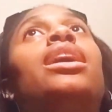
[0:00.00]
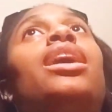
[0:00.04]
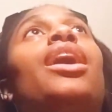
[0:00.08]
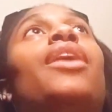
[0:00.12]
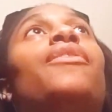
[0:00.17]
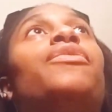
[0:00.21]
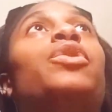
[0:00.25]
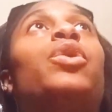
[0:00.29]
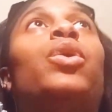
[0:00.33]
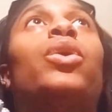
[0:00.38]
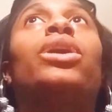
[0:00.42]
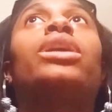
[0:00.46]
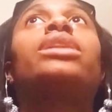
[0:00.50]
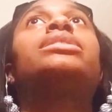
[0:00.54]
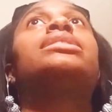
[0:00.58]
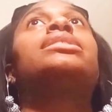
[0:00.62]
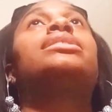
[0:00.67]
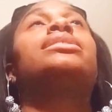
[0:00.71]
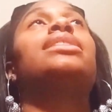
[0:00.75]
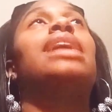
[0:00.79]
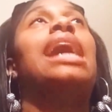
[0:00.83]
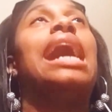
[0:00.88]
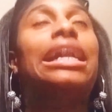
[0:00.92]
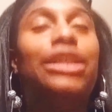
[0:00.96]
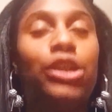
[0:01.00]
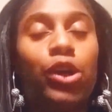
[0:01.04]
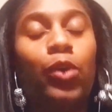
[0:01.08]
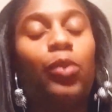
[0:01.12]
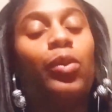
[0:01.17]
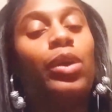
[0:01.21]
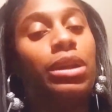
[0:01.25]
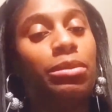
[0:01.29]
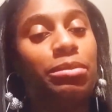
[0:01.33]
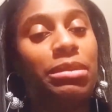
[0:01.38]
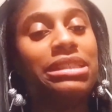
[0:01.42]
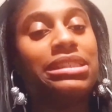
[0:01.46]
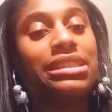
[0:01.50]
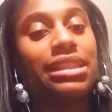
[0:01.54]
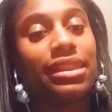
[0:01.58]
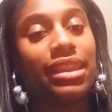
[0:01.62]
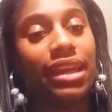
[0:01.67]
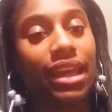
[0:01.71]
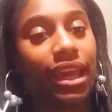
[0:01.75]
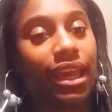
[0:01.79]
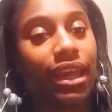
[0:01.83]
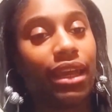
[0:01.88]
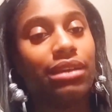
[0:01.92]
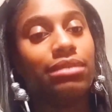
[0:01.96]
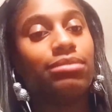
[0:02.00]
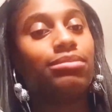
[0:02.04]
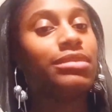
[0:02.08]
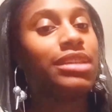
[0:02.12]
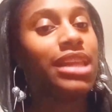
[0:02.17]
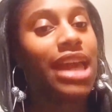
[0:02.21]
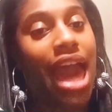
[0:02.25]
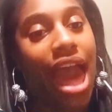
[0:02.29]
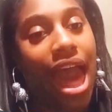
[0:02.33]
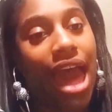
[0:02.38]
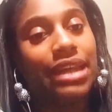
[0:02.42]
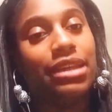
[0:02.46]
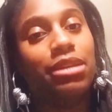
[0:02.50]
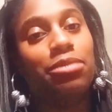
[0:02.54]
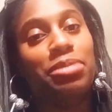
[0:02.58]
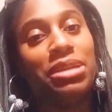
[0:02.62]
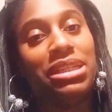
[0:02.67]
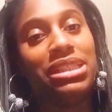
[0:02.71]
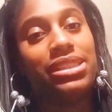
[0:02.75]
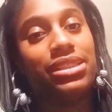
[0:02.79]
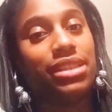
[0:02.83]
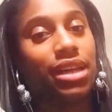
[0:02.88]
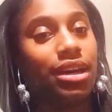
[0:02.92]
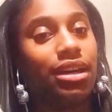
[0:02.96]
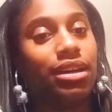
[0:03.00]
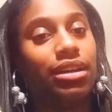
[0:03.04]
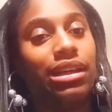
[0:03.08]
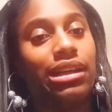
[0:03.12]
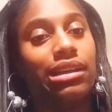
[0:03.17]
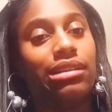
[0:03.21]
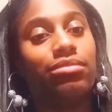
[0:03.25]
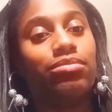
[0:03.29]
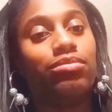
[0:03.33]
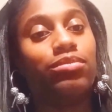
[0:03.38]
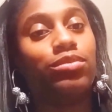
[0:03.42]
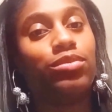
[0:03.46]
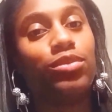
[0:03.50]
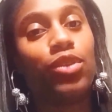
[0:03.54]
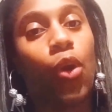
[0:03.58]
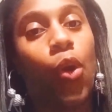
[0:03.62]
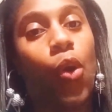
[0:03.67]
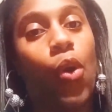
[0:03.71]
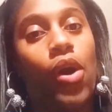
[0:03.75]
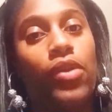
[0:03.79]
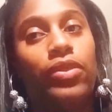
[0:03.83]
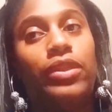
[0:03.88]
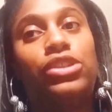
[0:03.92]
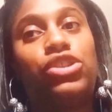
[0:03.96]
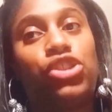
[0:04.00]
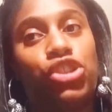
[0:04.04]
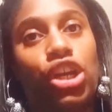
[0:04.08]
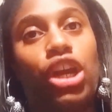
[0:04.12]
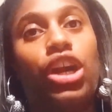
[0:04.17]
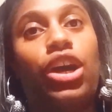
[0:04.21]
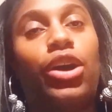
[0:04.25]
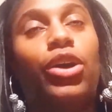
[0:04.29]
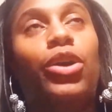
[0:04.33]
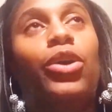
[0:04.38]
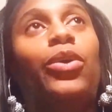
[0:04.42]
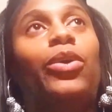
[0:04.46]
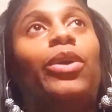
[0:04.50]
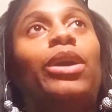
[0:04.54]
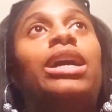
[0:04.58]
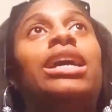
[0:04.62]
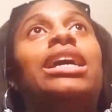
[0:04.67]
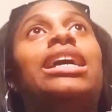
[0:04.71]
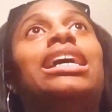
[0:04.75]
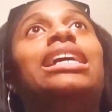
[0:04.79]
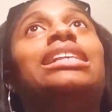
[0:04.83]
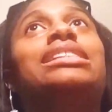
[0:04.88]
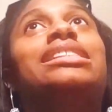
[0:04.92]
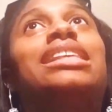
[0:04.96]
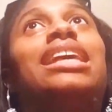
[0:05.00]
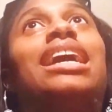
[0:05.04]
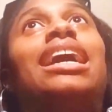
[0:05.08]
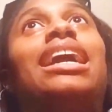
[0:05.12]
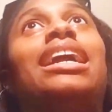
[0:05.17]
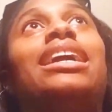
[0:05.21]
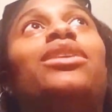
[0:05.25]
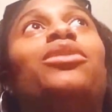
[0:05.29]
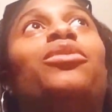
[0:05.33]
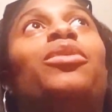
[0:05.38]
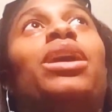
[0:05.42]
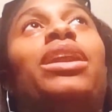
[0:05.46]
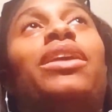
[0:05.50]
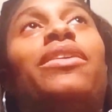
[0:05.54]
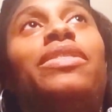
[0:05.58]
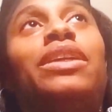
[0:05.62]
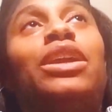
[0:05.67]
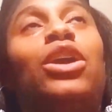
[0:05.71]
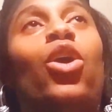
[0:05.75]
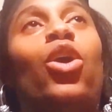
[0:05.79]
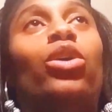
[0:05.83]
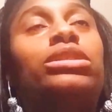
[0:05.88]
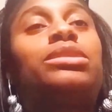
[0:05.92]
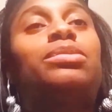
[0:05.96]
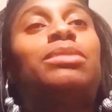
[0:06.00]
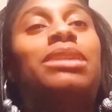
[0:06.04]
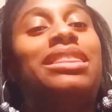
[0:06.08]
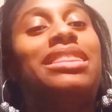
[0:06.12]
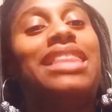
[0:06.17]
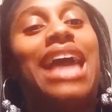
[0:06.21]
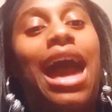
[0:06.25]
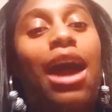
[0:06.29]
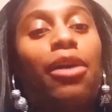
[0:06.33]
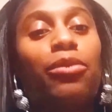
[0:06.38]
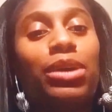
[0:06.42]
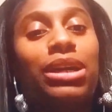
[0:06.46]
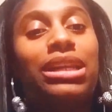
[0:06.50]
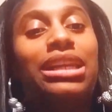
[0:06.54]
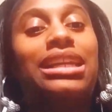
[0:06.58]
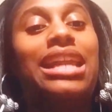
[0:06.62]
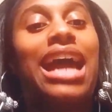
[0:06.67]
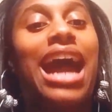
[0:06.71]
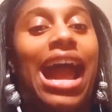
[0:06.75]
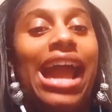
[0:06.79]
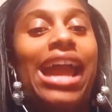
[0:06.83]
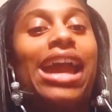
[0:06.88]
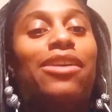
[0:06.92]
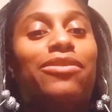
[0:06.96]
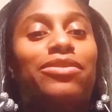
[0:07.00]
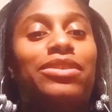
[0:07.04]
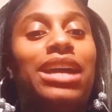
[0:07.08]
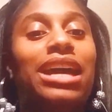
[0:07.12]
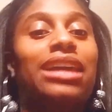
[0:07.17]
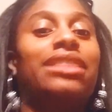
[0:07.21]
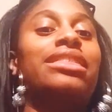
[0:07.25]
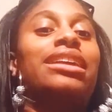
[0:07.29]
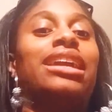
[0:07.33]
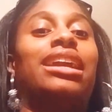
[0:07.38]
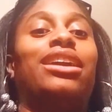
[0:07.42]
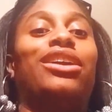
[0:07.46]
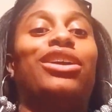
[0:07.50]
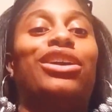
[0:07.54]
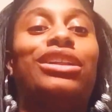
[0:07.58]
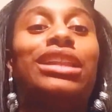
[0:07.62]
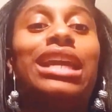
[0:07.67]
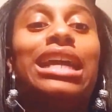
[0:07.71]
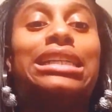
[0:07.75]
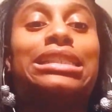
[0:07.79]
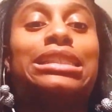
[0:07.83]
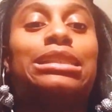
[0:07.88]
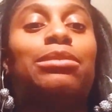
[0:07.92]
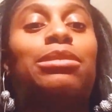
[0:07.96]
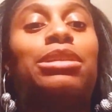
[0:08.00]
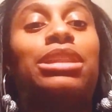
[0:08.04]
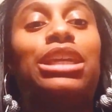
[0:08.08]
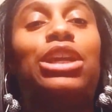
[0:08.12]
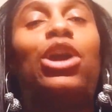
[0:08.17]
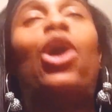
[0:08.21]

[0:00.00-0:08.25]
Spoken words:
Of course, I Don't Want to Miss a Thing had to be sung on the show. It's like one of the ultimate, that one and I Have Nothing are like some of